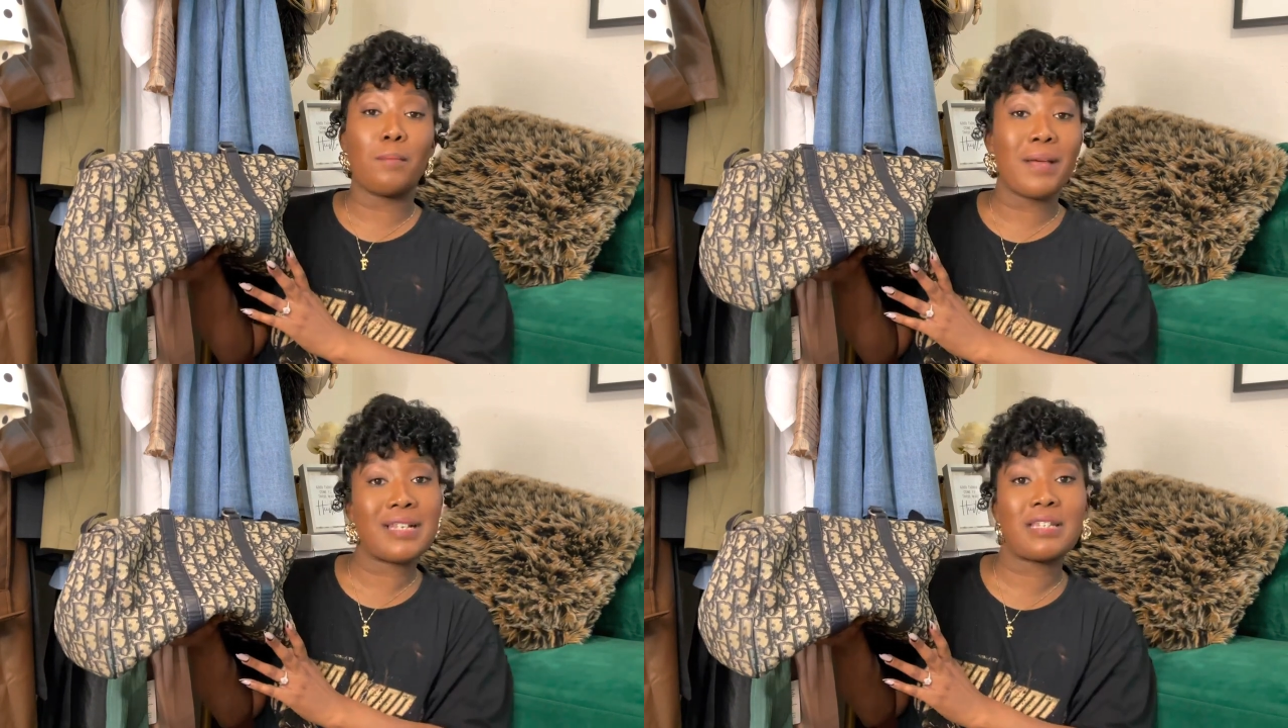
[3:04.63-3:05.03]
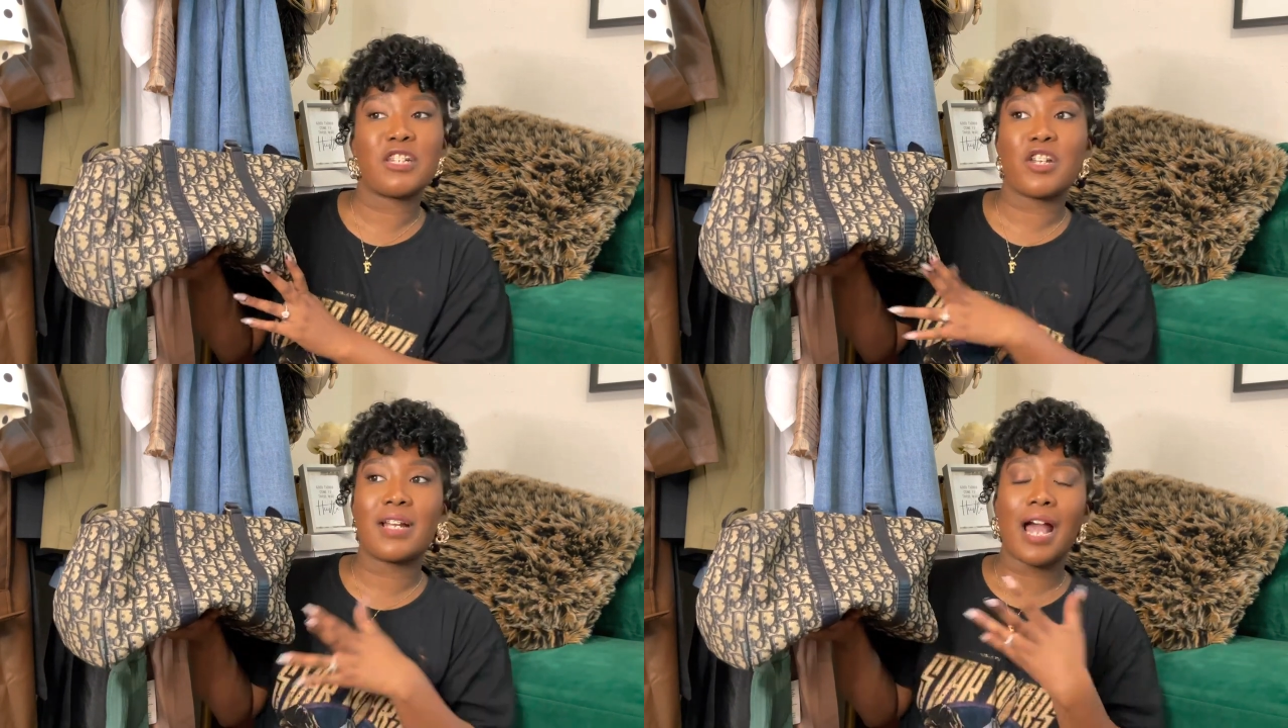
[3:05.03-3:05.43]
a
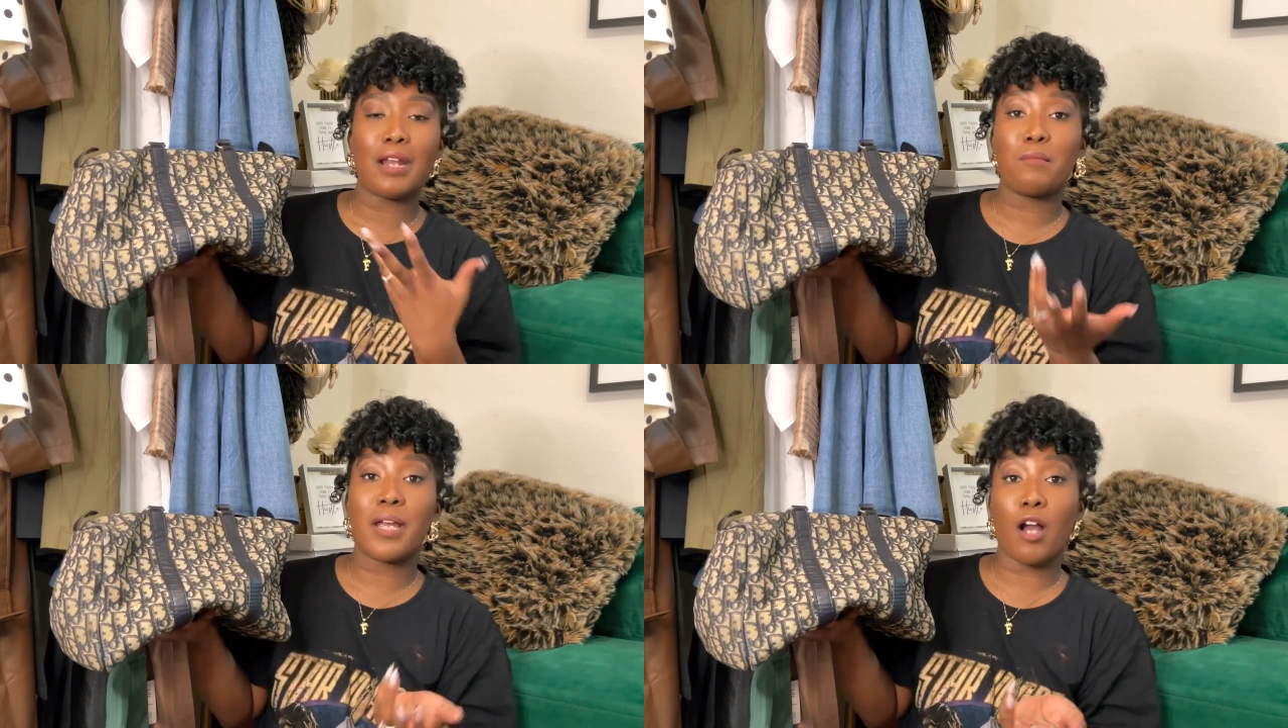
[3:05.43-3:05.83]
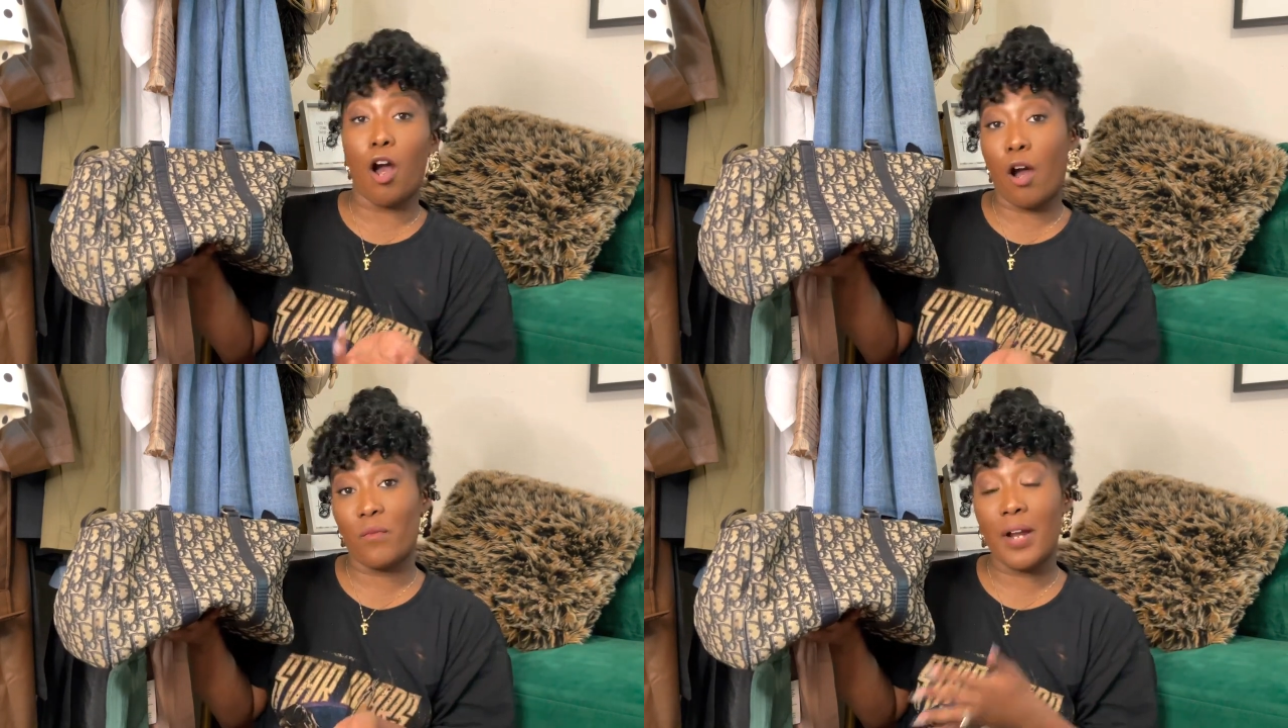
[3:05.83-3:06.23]
message and kind of make an
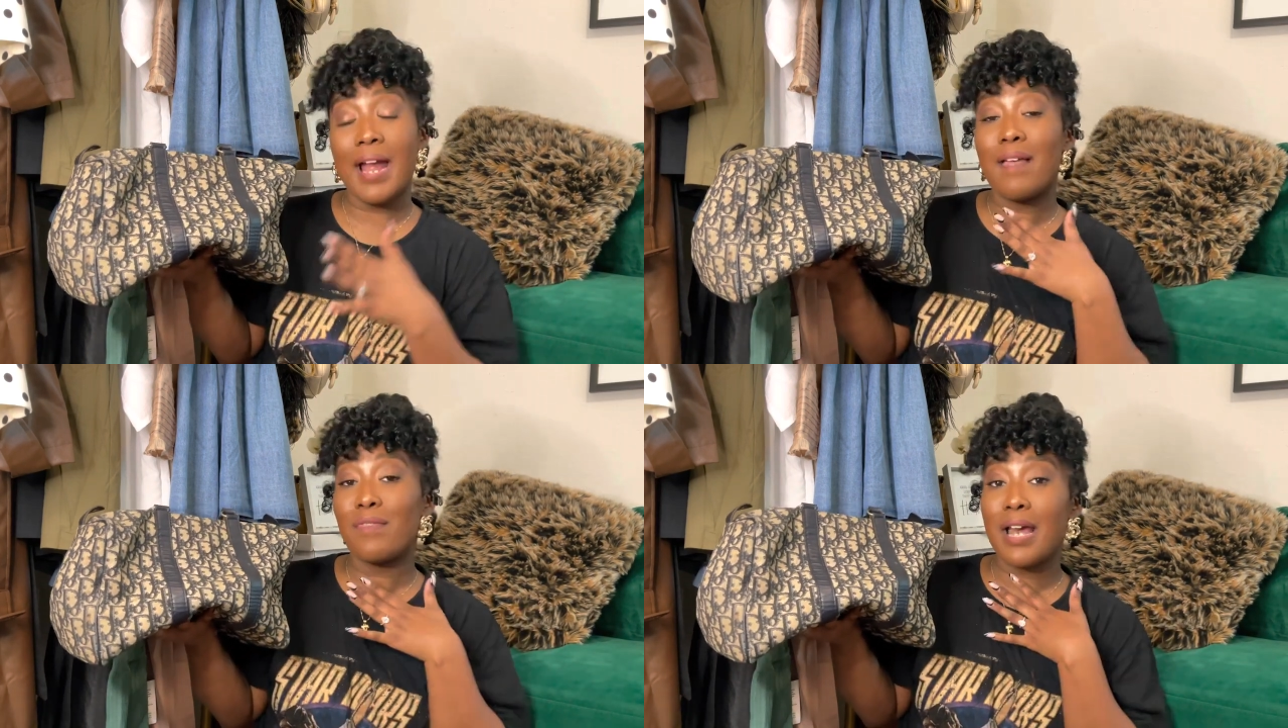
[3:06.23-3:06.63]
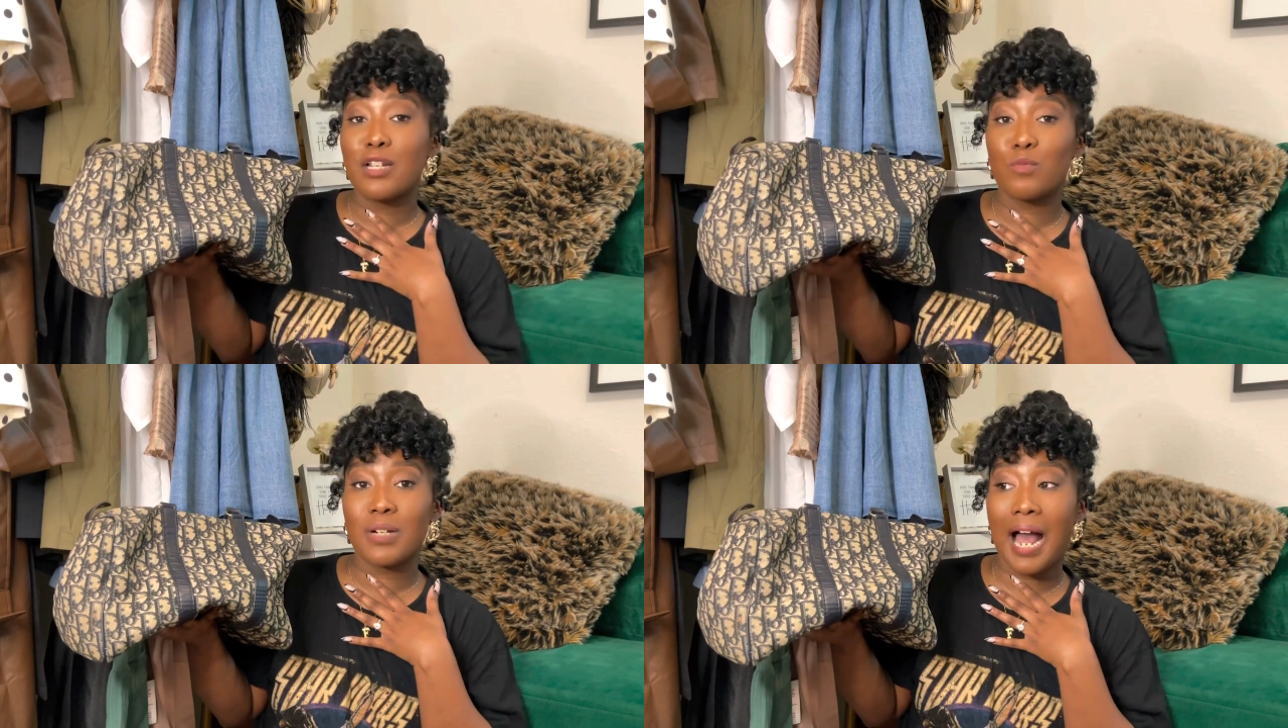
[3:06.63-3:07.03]
offer. And that
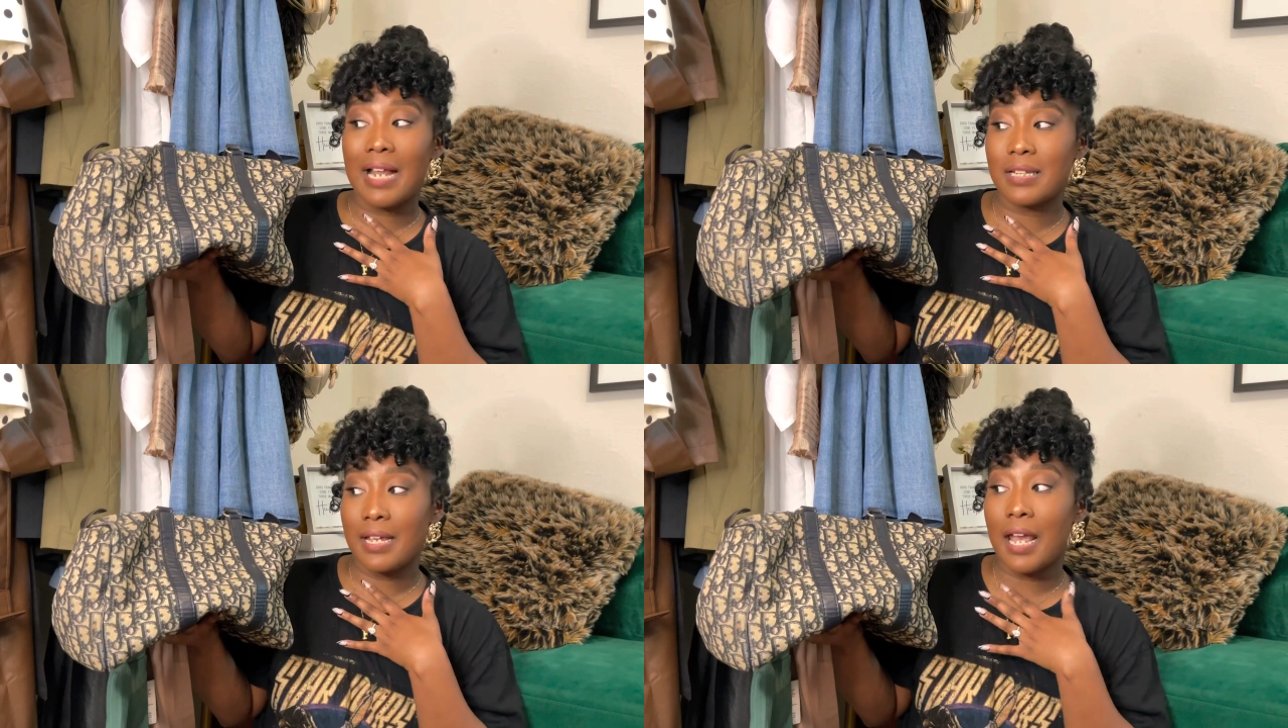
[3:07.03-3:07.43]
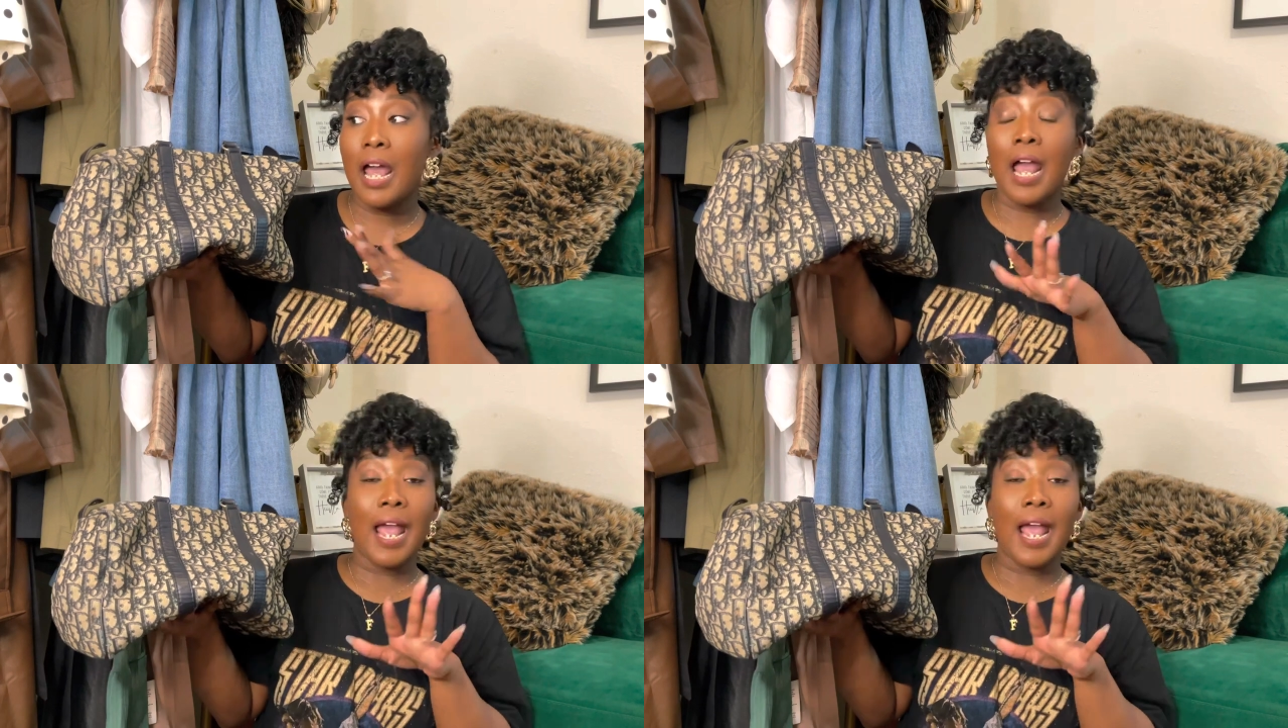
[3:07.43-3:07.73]
is what I did.